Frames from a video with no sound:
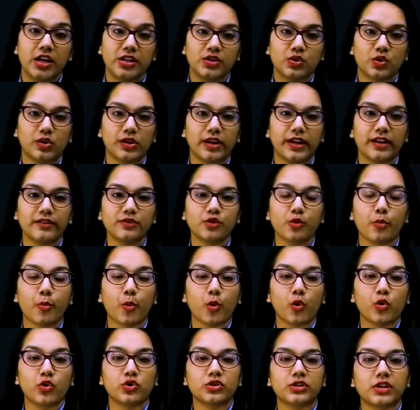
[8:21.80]
So let us
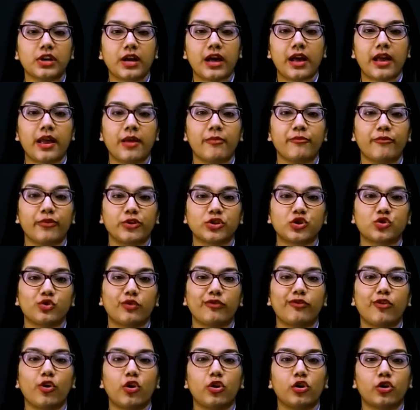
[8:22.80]
suppose I am first
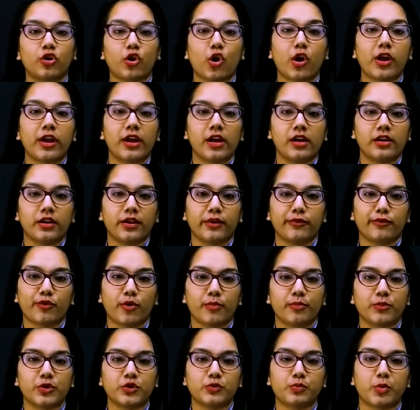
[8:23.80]
of all drawing a ray
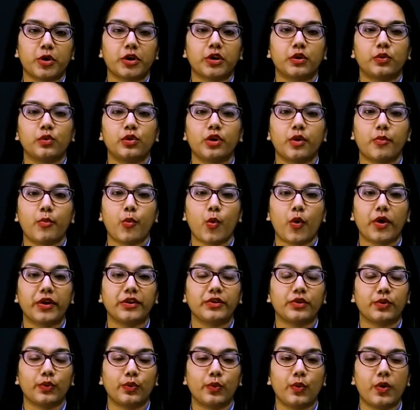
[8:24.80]
from this particular
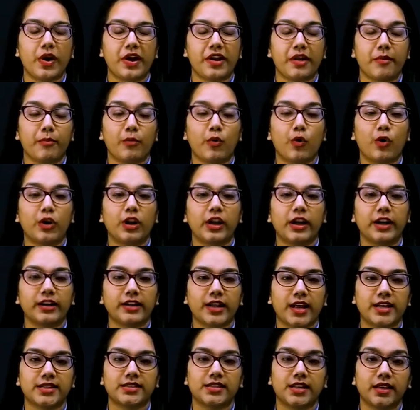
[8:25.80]
point O, and I am calling it
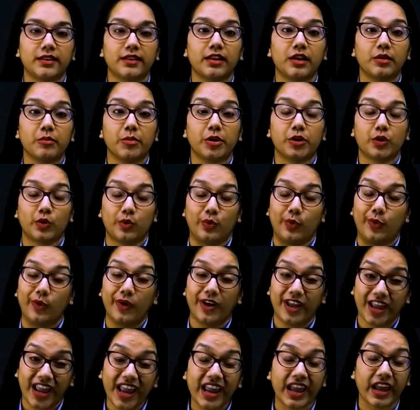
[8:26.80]
as nothing but
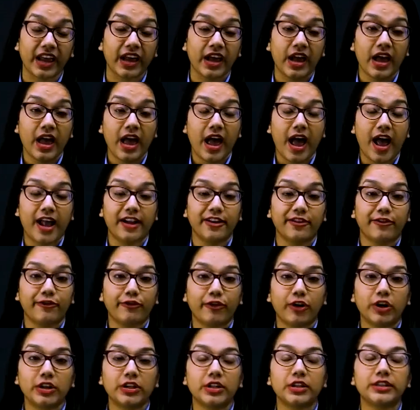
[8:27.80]
OA, and
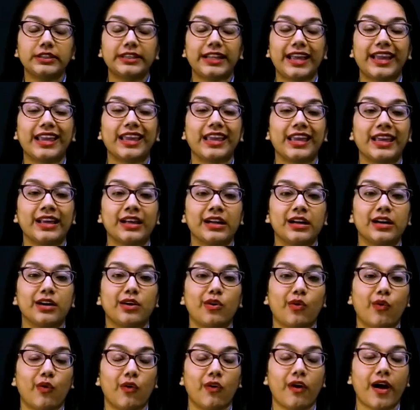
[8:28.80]
further taking
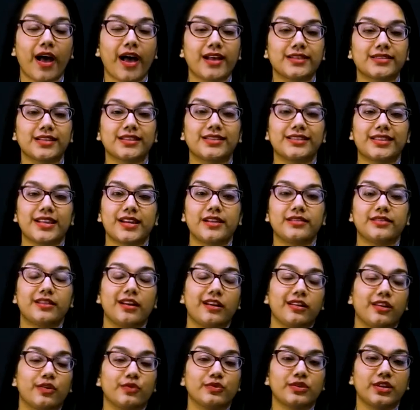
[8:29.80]
O as a
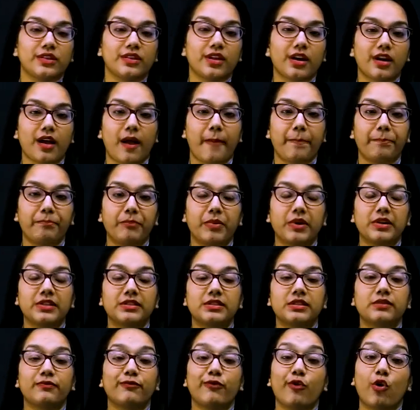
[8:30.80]
center using the
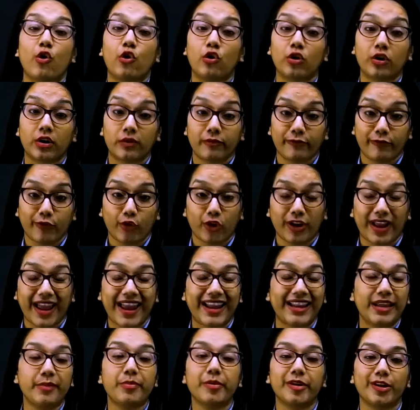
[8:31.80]
compass, or for
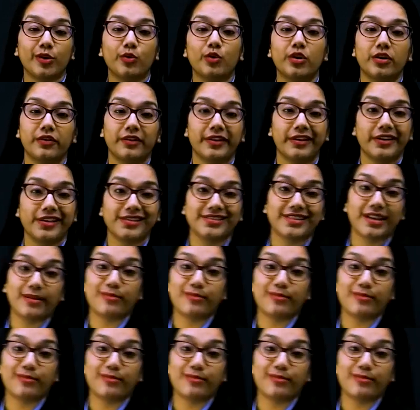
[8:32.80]
any particular radius